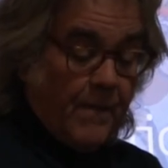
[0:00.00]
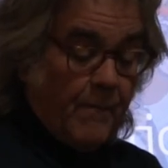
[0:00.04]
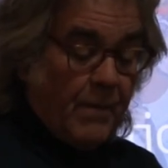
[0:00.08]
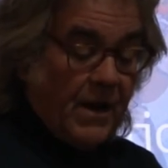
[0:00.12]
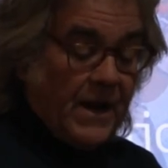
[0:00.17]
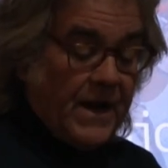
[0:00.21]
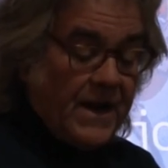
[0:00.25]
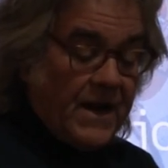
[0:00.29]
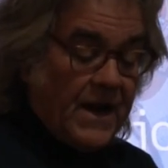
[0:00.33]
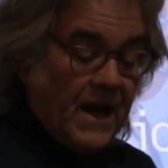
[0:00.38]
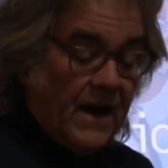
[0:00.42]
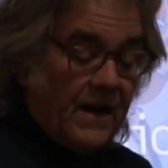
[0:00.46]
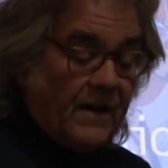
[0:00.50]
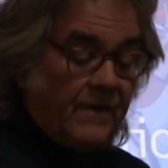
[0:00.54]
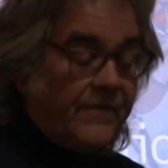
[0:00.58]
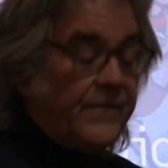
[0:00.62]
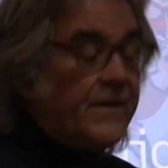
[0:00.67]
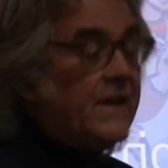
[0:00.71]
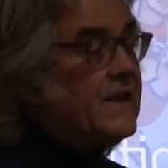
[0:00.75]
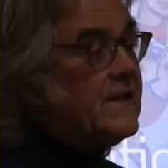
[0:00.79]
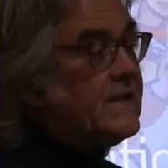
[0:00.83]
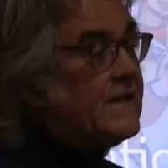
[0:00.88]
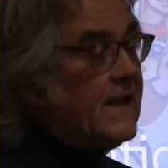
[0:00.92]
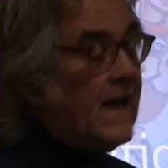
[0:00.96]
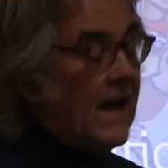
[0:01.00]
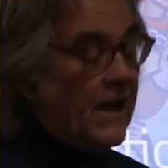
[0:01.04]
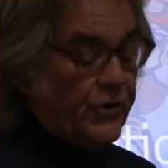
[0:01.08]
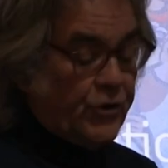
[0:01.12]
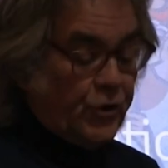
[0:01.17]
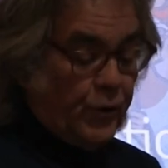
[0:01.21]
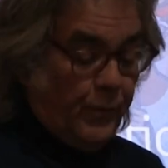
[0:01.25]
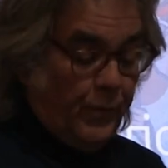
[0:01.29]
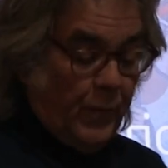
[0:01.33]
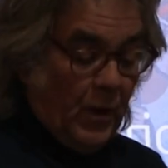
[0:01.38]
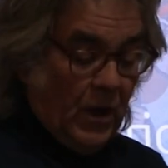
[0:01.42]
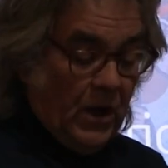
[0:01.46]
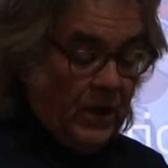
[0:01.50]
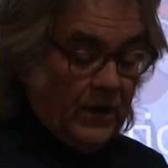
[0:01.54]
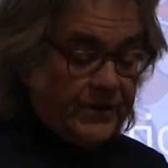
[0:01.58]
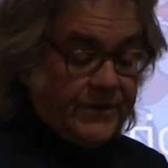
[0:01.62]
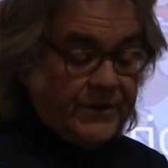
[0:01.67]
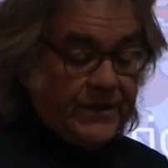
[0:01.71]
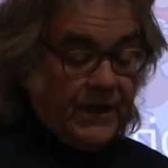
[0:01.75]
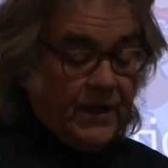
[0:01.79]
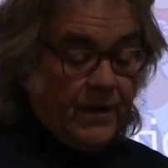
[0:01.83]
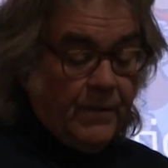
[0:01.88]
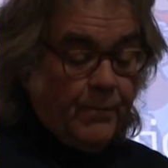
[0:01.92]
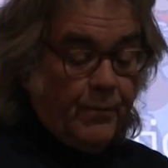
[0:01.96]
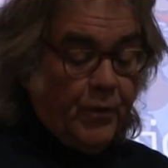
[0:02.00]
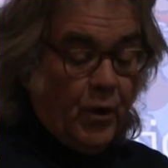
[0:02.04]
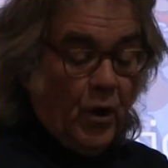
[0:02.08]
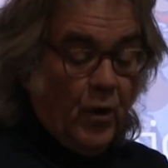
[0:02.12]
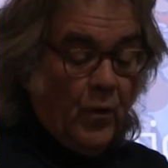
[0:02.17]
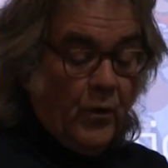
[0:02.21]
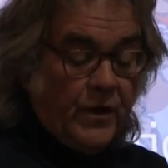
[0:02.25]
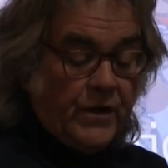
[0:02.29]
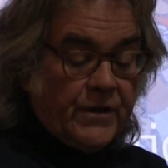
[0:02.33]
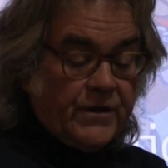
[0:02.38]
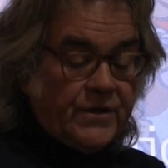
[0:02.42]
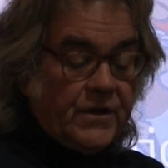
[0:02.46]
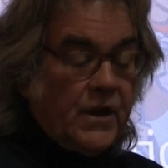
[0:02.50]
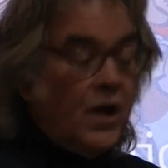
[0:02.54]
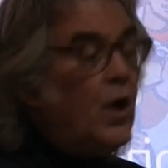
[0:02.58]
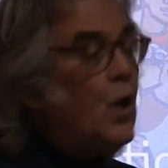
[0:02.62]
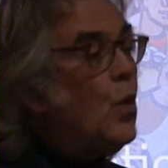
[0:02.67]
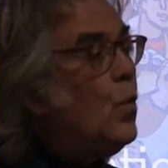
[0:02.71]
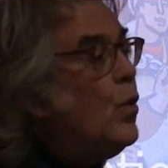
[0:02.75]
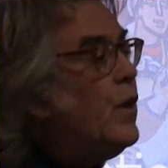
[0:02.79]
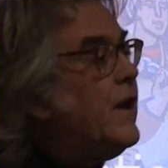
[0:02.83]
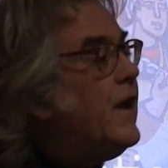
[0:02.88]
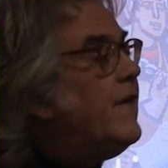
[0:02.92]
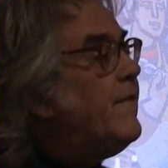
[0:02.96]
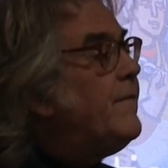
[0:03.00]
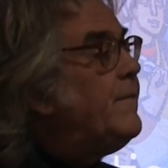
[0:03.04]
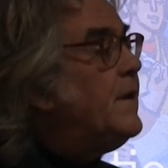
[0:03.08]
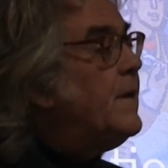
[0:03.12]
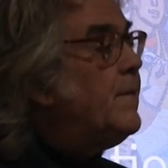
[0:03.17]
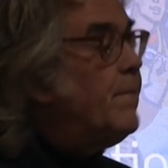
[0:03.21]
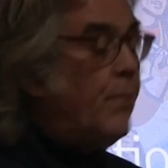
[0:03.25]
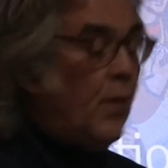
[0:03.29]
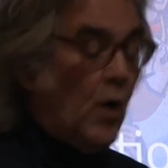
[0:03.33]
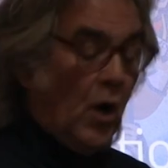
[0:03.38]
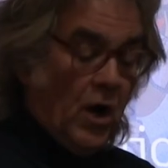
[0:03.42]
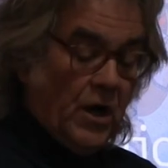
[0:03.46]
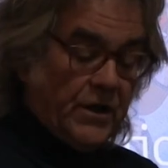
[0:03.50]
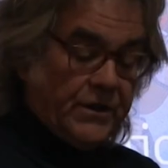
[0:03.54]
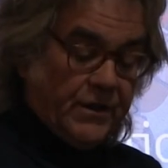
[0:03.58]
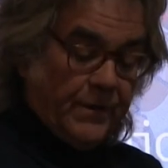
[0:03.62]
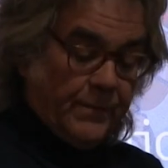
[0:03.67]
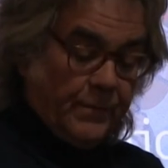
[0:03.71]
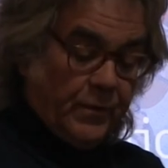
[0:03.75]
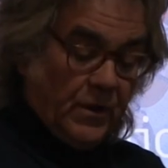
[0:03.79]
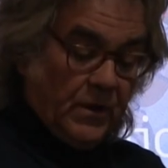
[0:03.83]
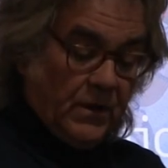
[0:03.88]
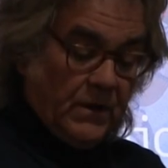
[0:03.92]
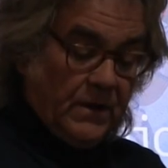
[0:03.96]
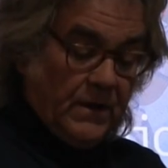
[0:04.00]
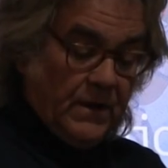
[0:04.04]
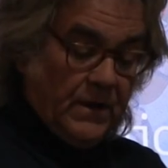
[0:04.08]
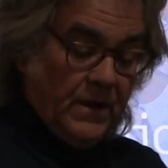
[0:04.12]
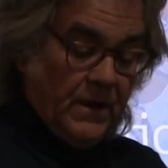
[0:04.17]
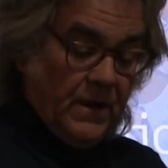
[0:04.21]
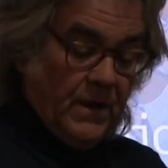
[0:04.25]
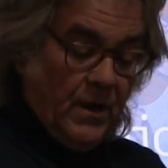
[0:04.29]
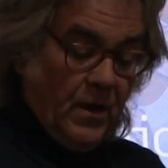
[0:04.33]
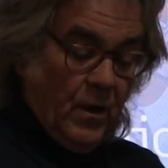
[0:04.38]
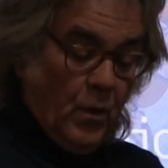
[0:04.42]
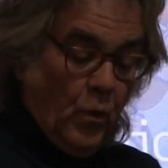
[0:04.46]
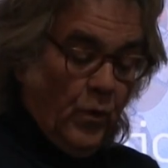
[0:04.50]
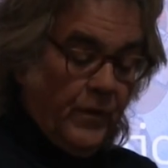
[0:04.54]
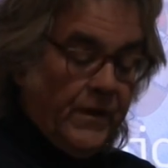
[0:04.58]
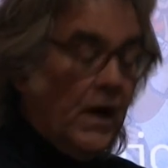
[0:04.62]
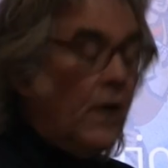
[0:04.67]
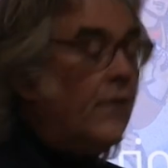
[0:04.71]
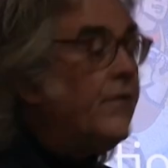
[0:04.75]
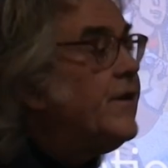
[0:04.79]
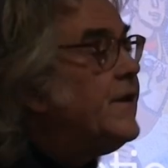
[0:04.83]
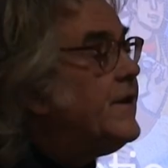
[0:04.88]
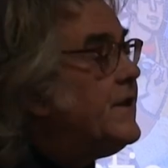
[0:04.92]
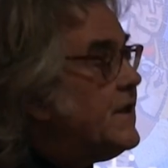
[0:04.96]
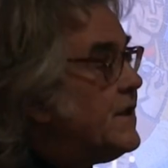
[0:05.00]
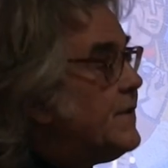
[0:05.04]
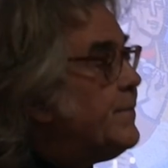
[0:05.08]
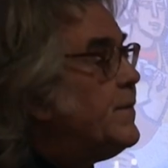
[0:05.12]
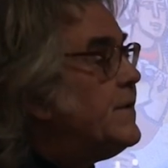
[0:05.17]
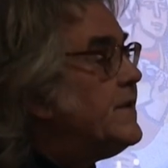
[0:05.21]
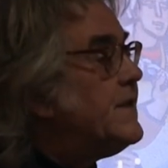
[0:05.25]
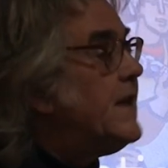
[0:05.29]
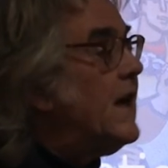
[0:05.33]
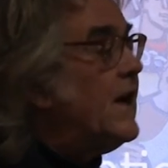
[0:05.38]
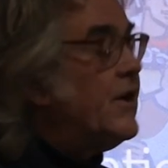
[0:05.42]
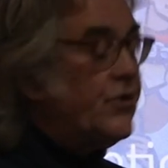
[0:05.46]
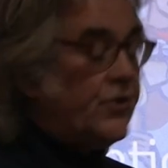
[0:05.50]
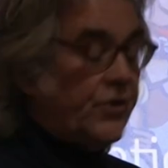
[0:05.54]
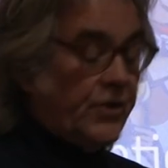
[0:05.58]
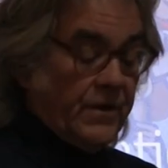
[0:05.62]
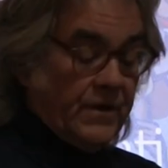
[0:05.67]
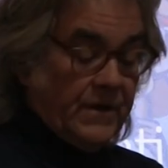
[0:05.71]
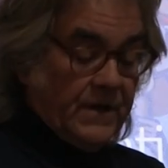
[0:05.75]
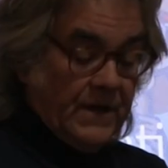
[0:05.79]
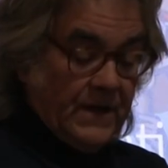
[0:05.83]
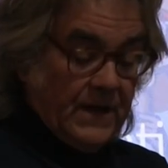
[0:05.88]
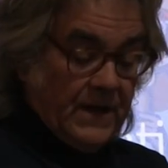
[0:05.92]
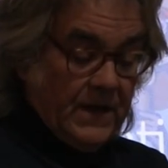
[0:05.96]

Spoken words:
But none of these national policy components would have been possible without the dispossession